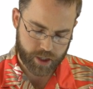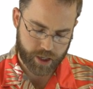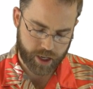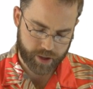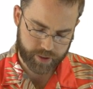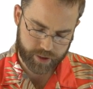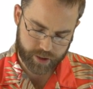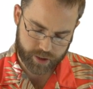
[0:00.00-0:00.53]

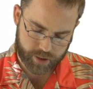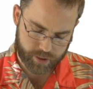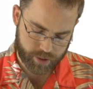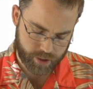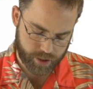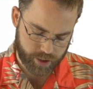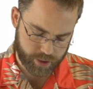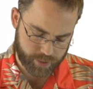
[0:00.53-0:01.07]
And then
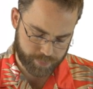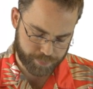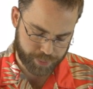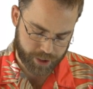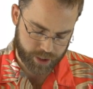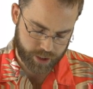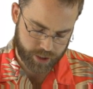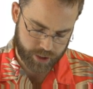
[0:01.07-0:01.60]

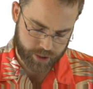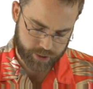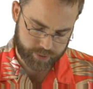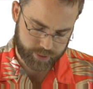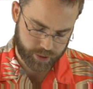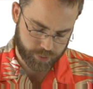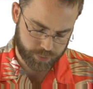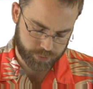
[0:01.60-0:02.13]
b
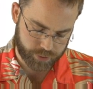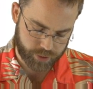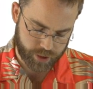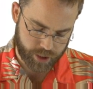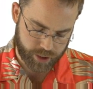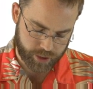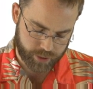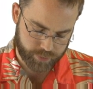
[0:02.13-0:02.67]
is equal to
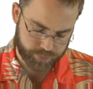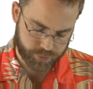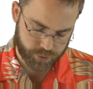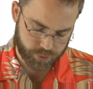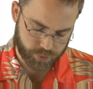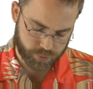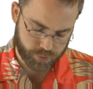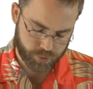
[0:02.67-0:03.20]
negative
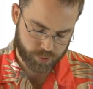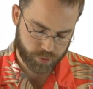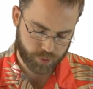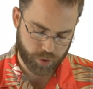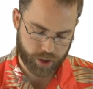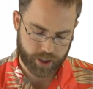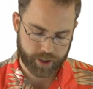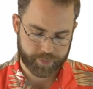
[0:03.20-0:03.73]

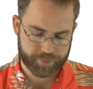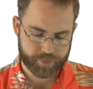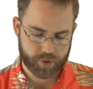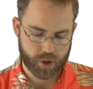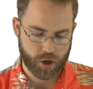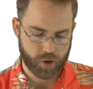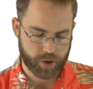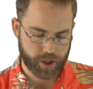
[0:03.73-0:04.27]
2y.
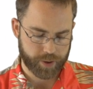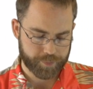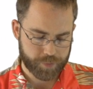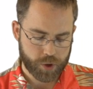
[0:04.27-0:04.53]
Okay,